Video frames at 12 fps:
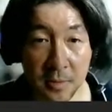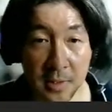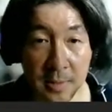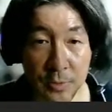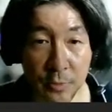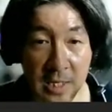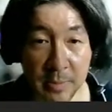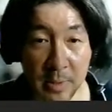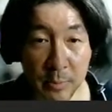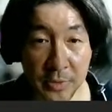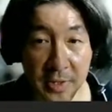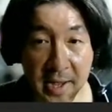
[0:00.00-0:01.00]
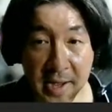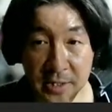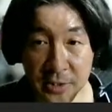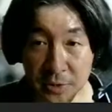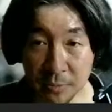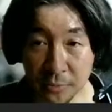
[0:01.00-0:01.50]
Yeah, so it came up with the
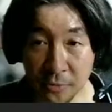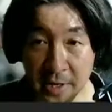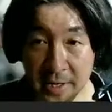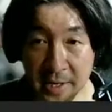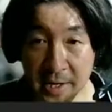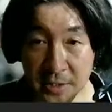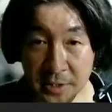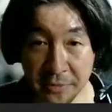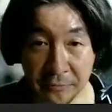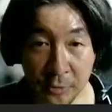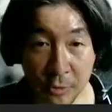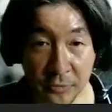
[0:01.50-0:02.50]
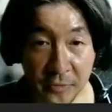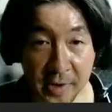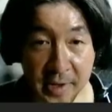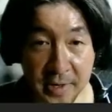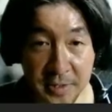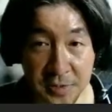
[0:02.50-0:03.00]
hash. Grade hash, and it
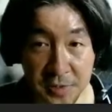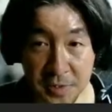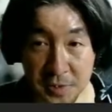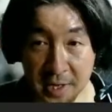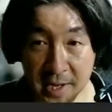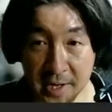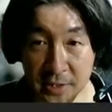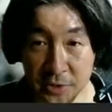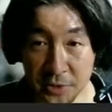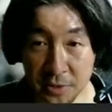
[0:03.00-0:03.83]
verifies this hash.